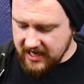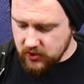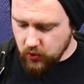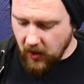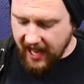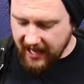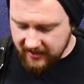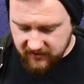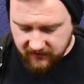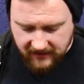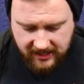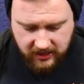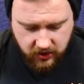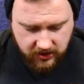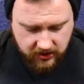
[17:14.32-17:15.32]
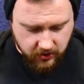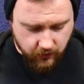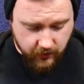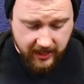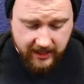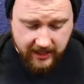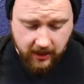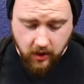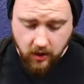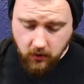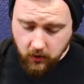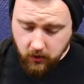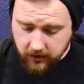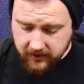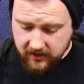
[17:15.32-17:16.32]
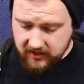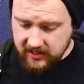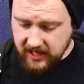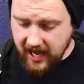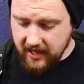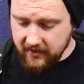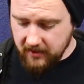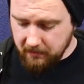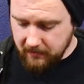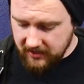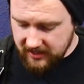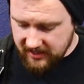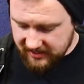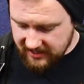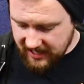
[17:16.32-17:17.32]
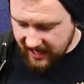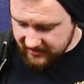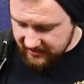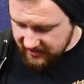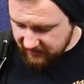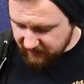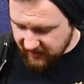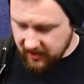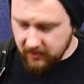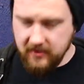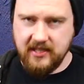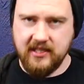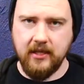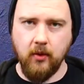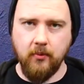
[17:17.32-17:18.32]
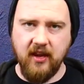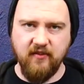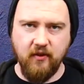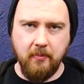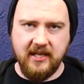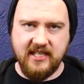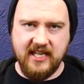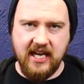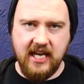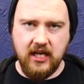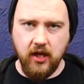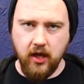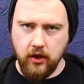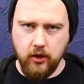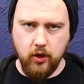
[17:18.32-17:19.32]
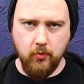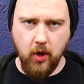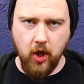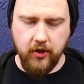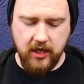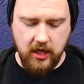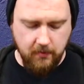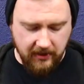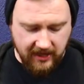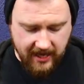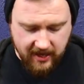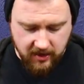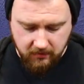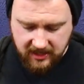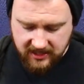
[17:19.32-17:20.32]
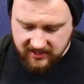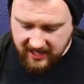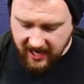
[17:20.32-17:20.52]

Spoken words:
wax finishes are really cool, and they start to develop this little bit of a patina the more that you play them.